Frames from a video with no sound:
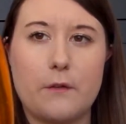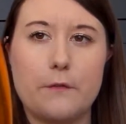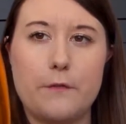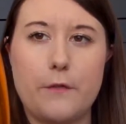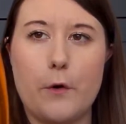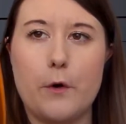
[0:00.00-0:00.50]

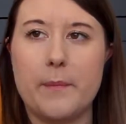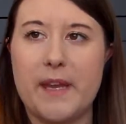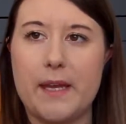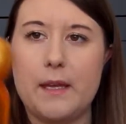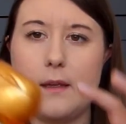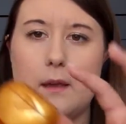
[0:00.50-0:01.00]
for
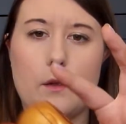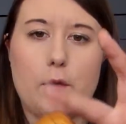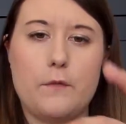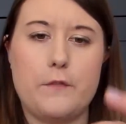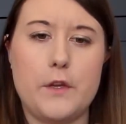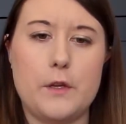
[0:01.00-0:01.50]
me a
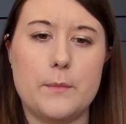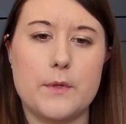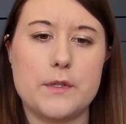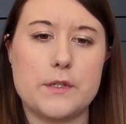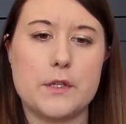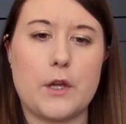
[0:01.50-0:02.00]
few
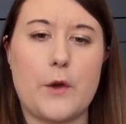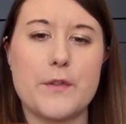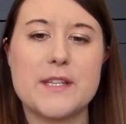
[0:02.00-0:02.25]
months ago.